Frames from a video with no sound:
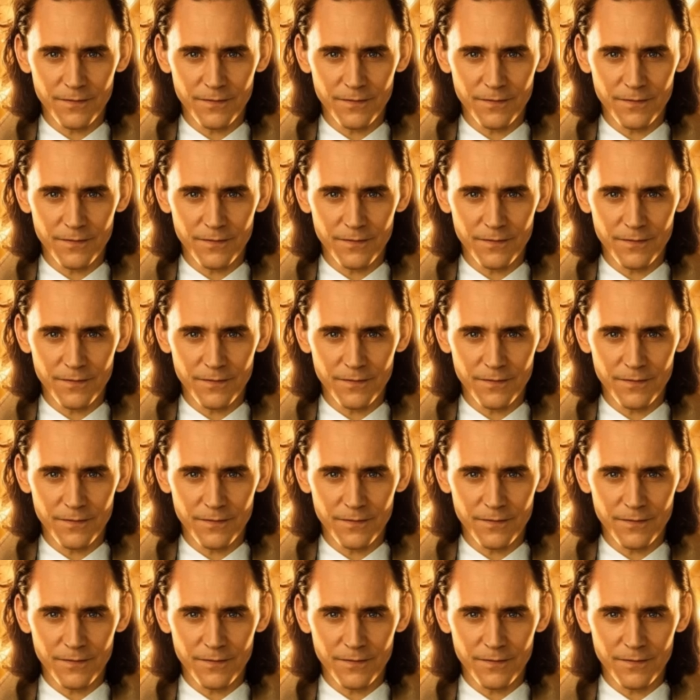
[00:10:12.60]

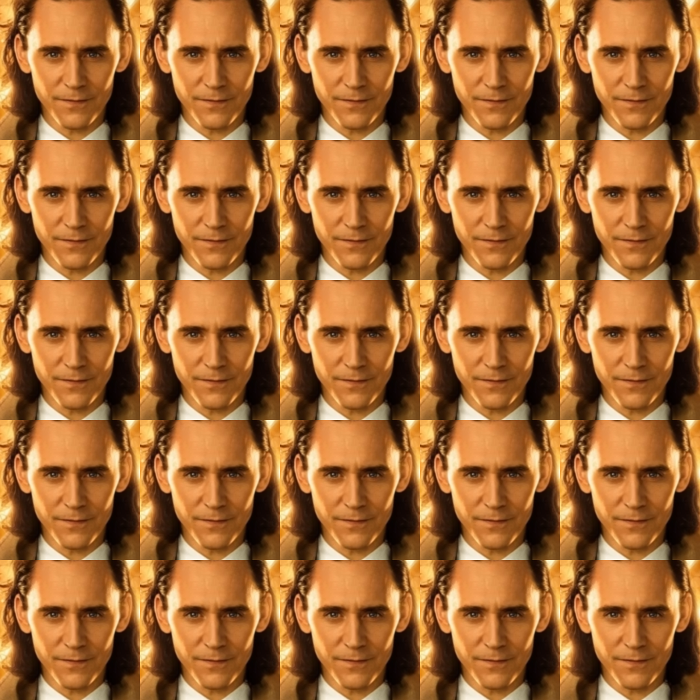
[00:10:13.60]

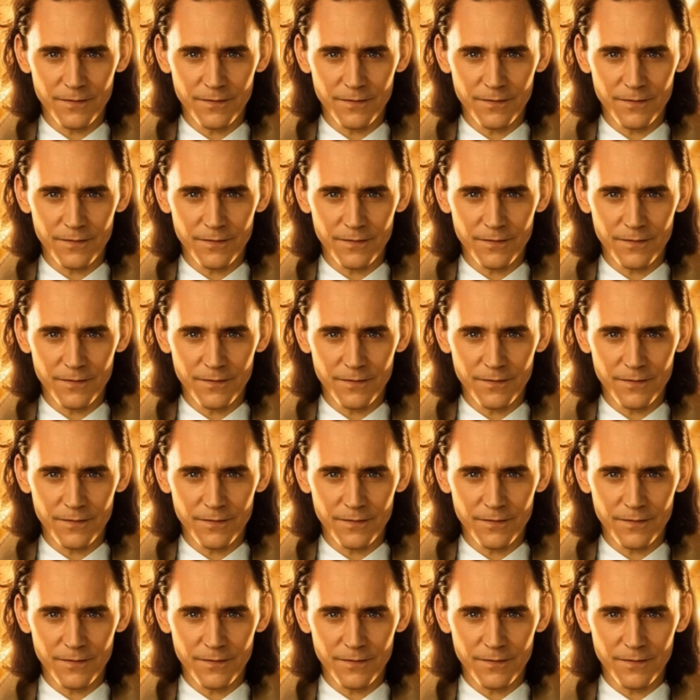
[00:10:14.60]

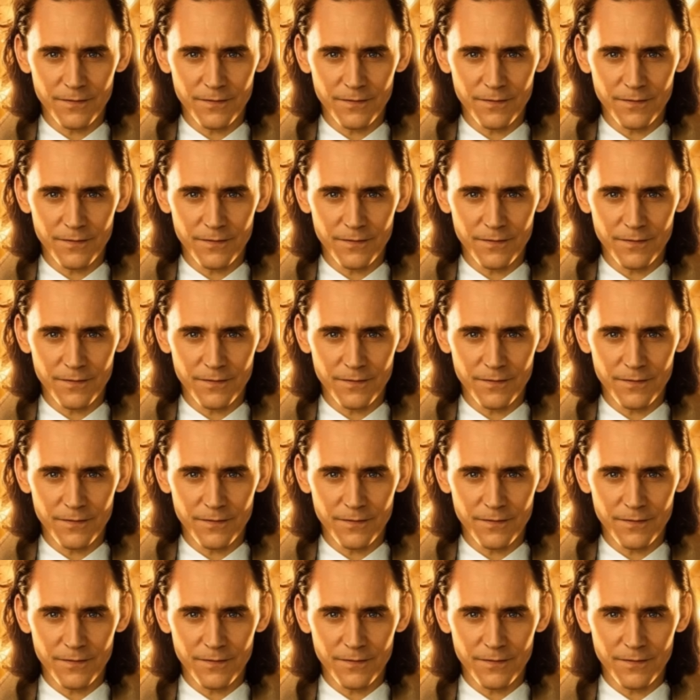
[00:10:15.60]

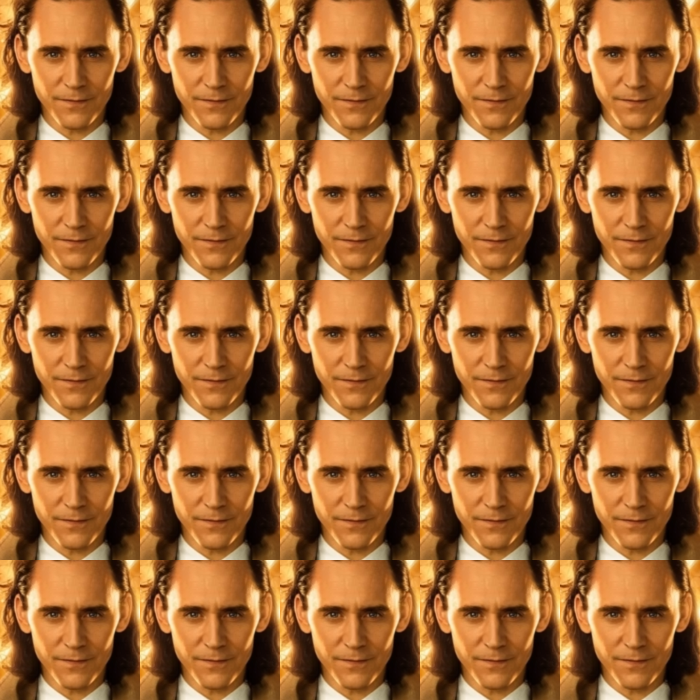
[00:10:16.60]

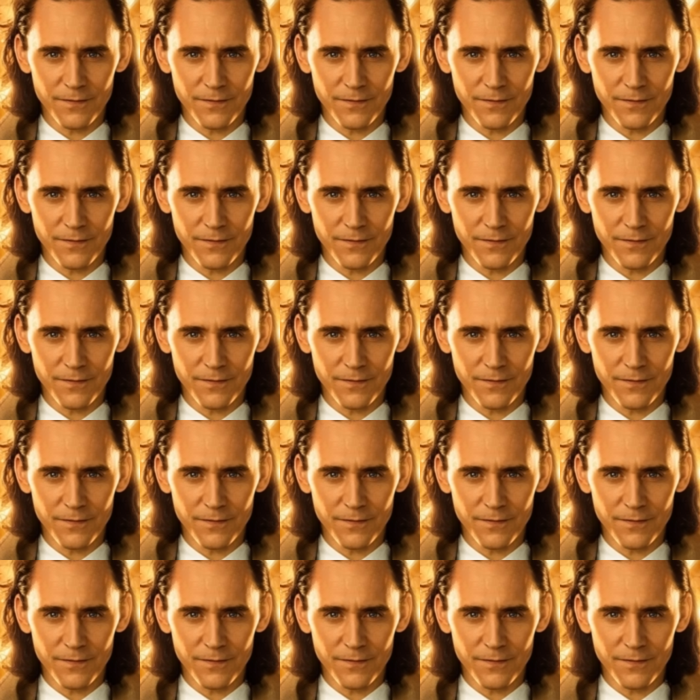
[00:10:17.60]
The face doesn't move, so there is nothing to read.